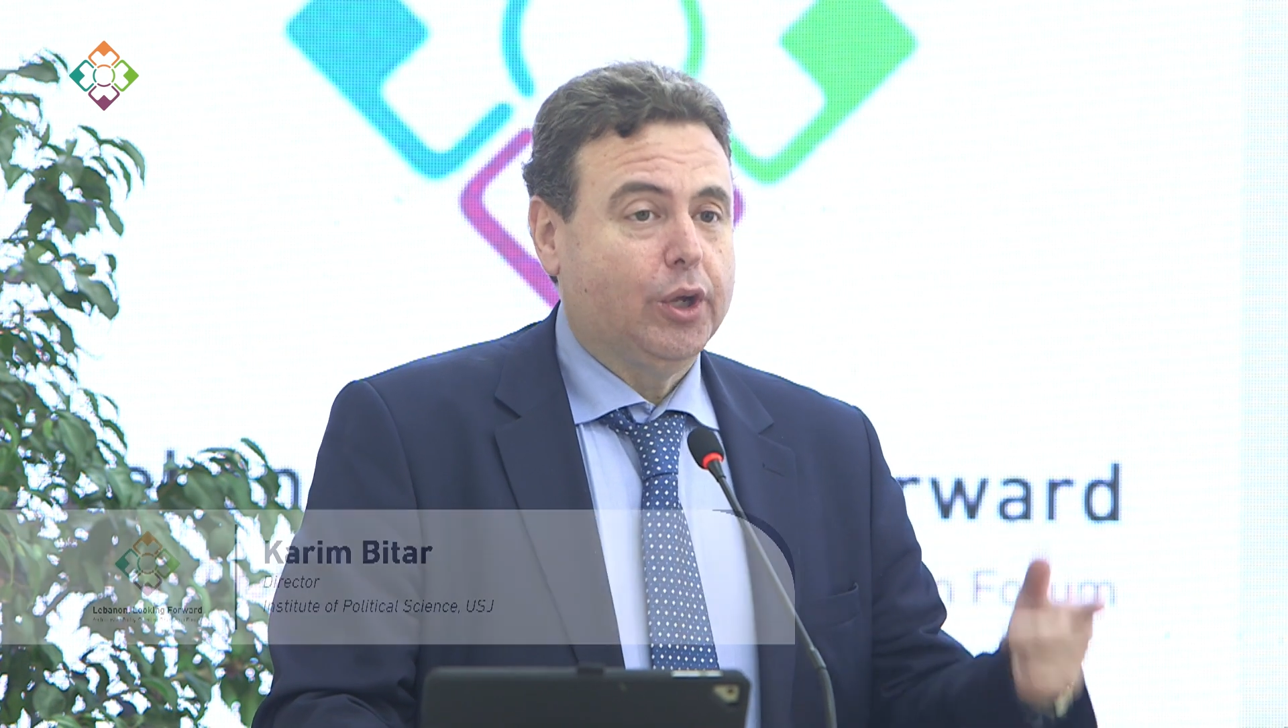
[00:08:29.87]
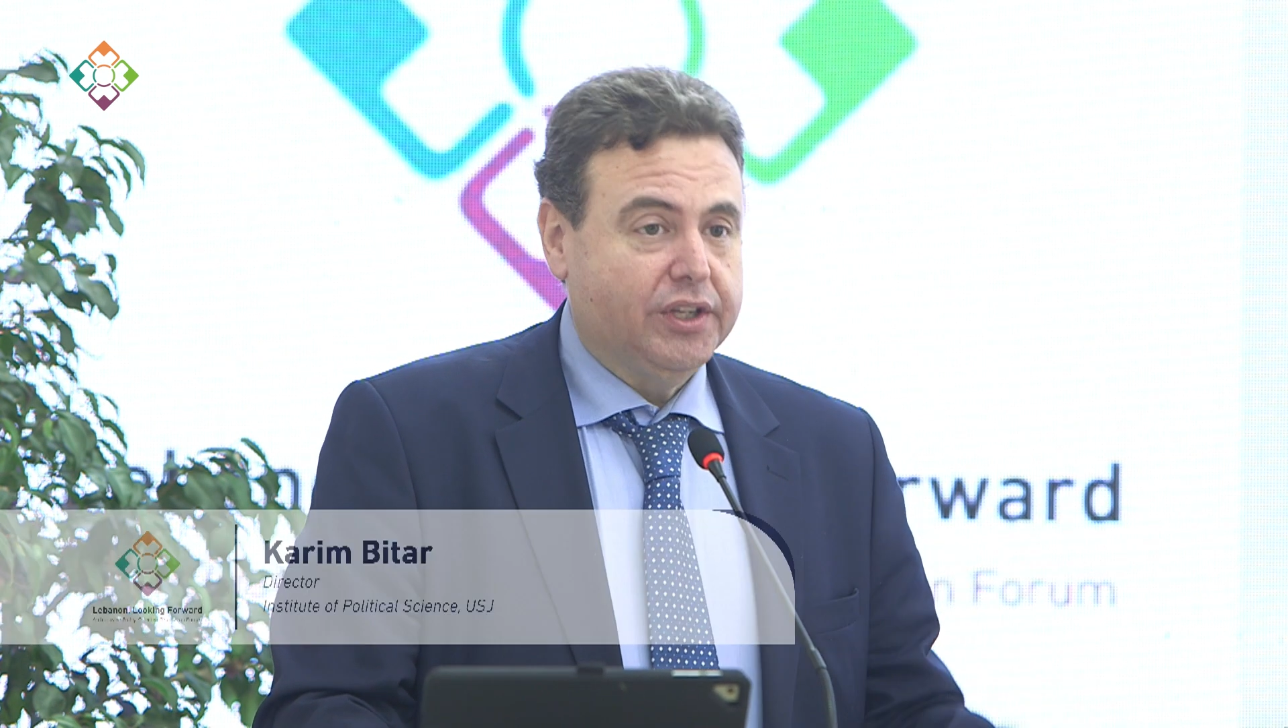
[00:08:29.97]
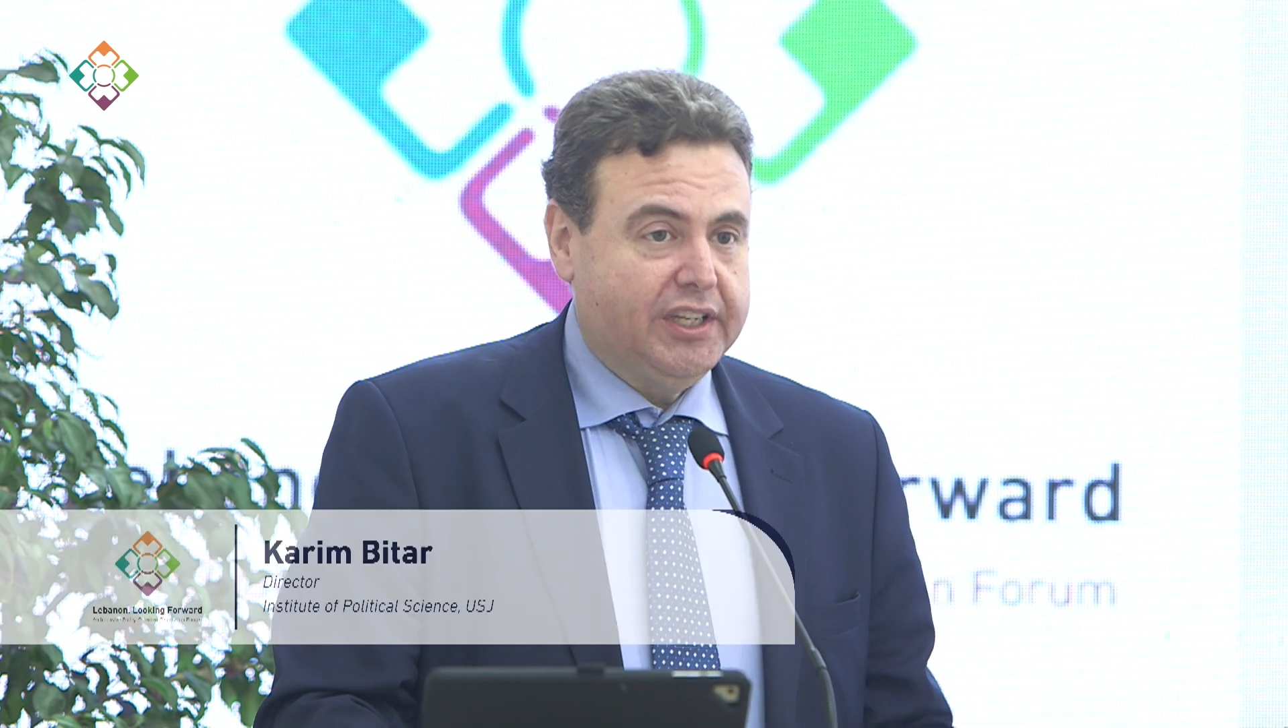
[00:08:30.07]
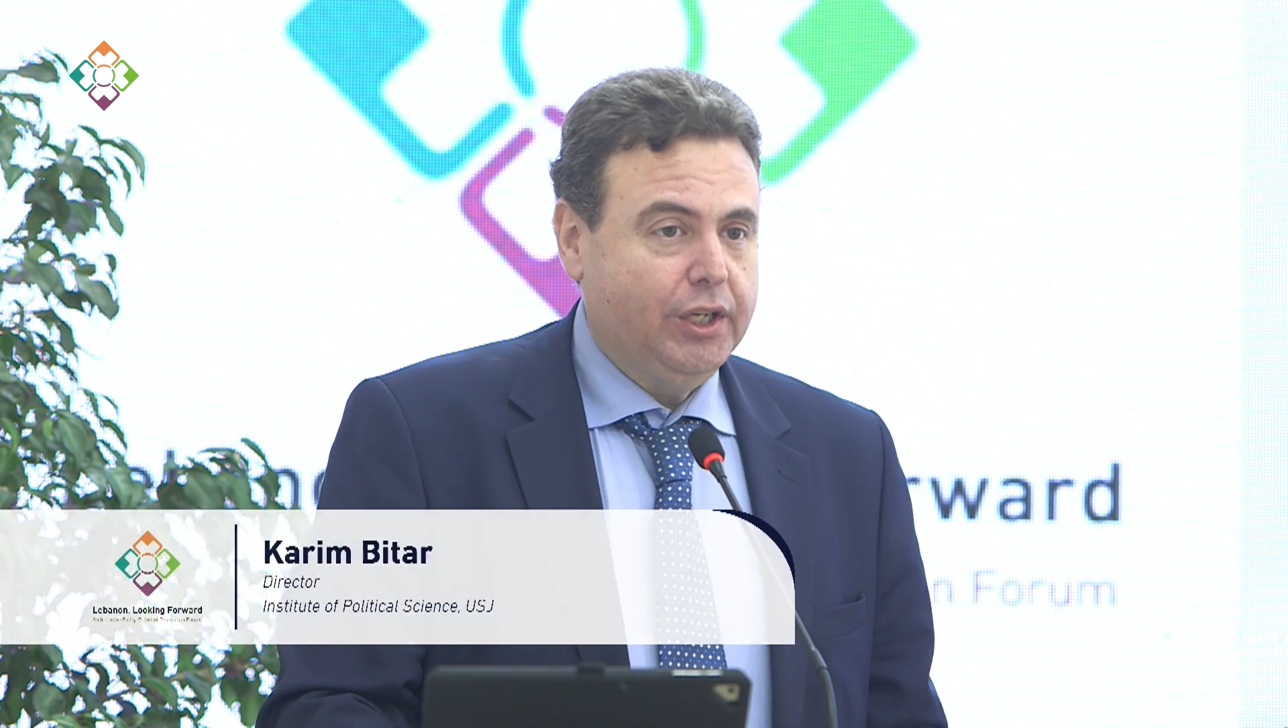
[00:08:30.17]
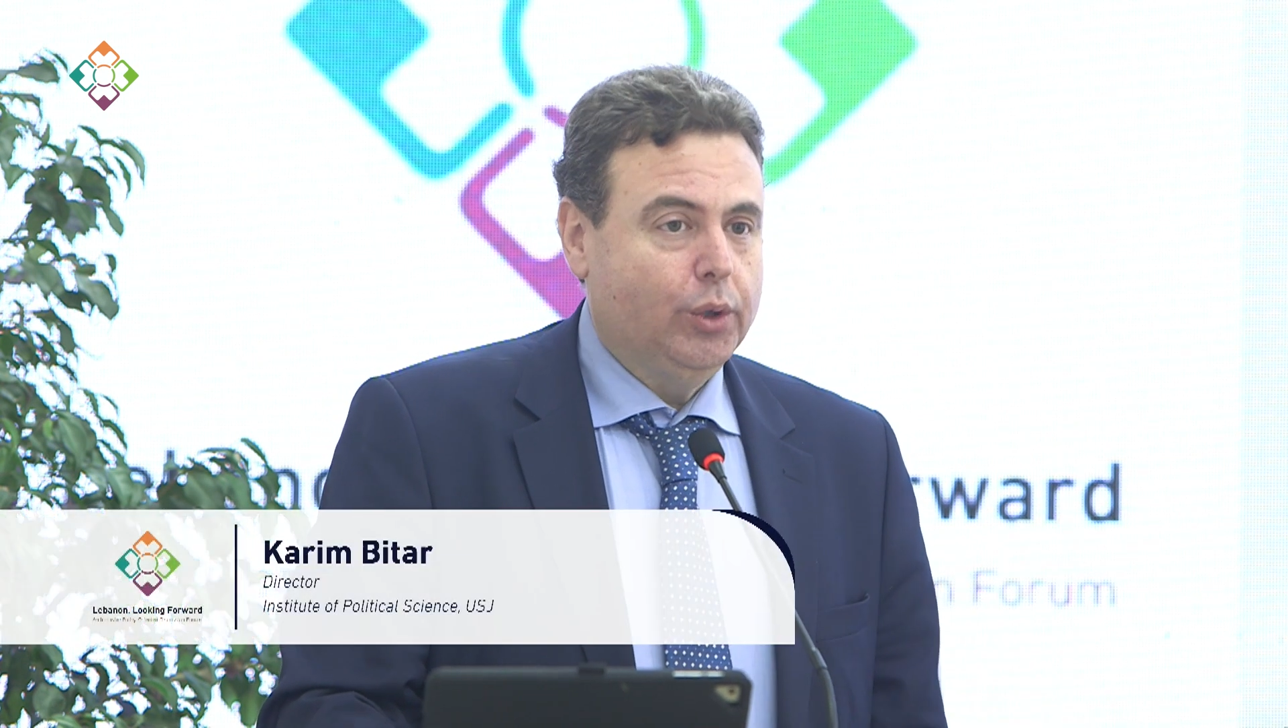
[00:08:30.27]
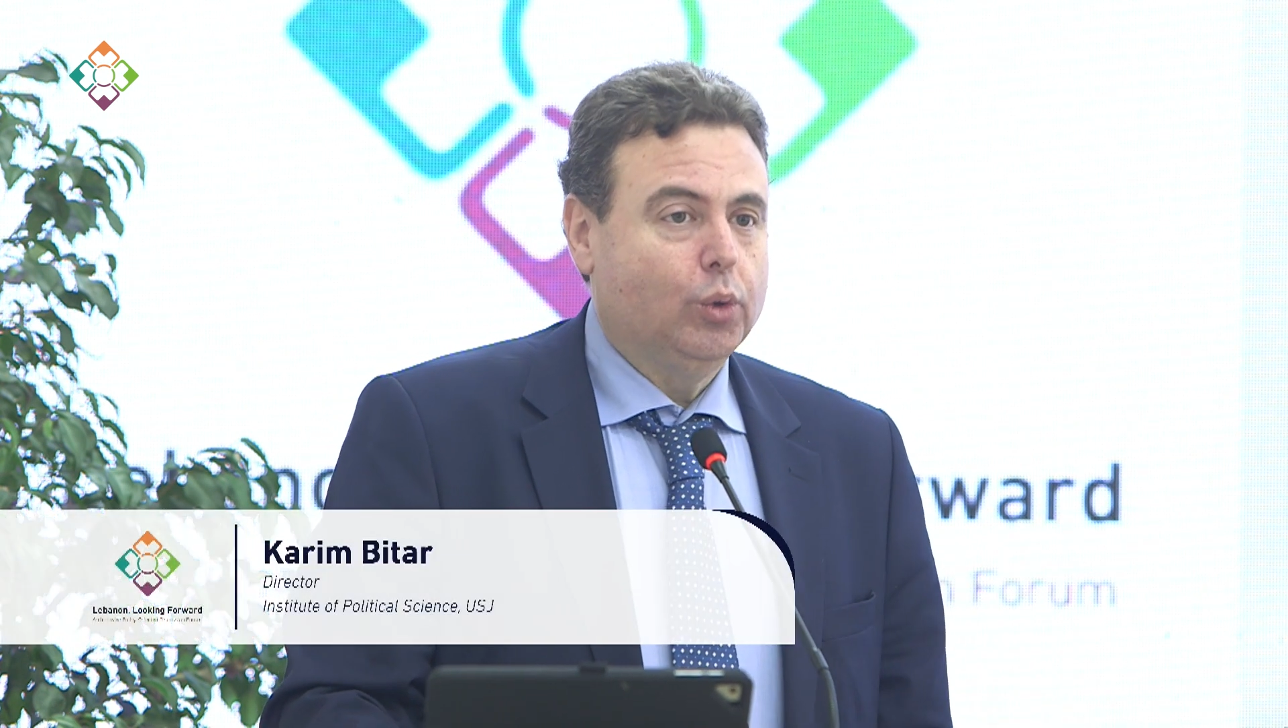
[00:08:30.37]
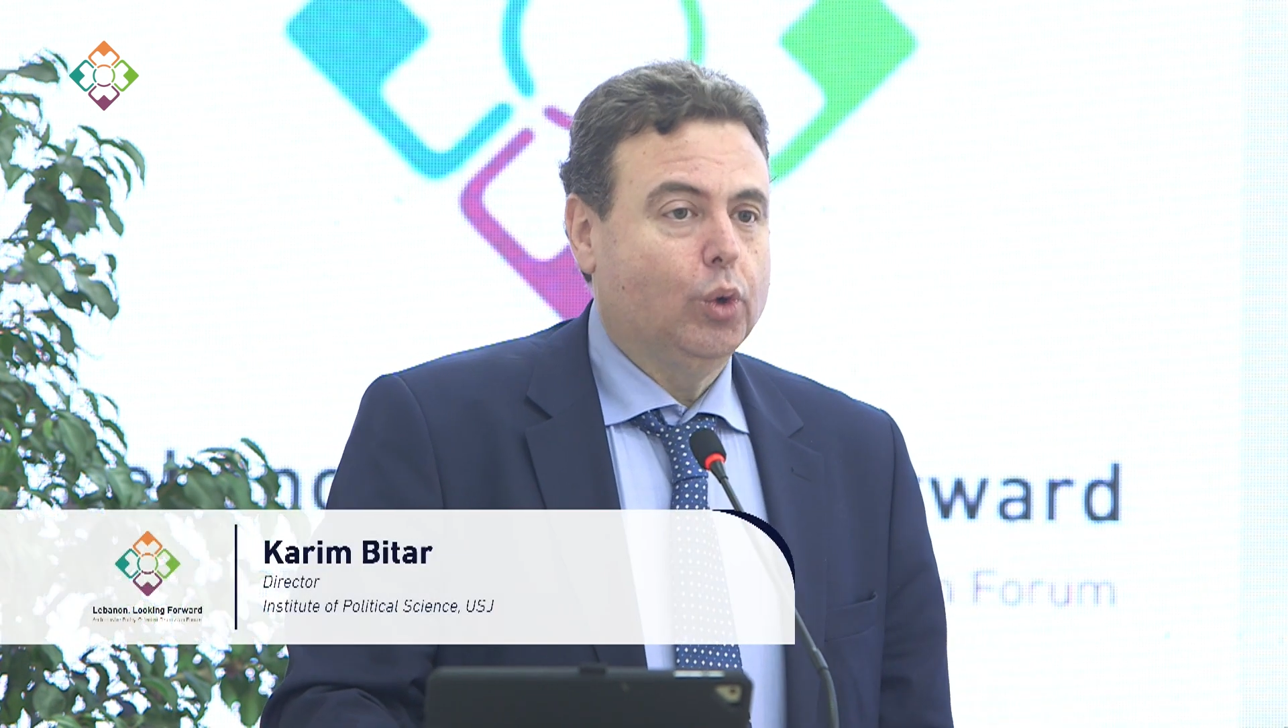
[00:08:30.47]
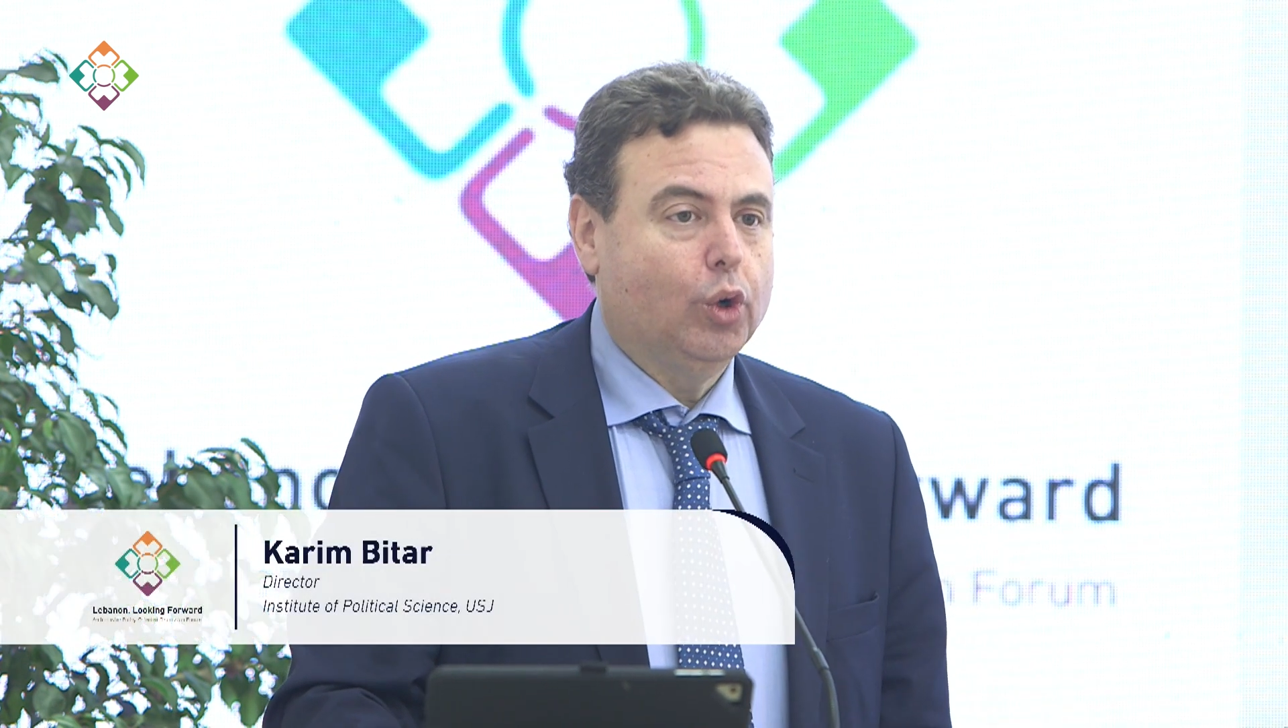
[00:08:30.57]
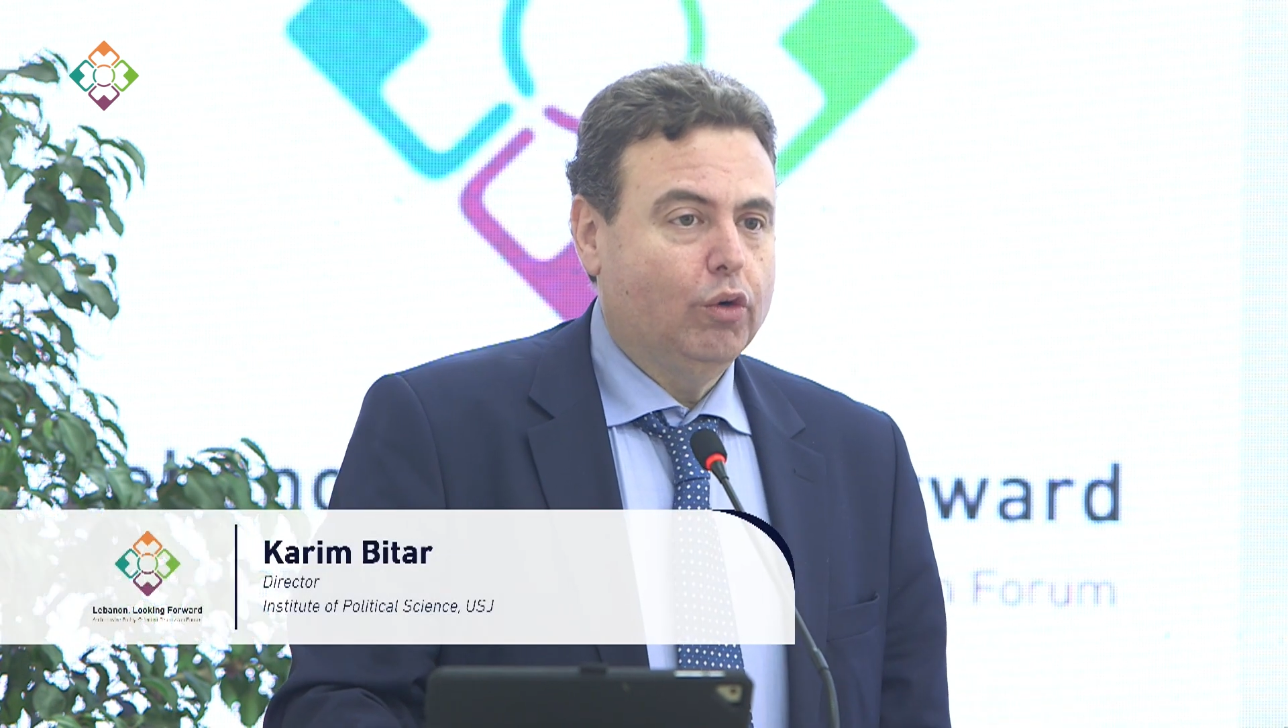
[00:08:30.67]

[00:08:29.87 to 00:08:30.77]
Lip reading: continue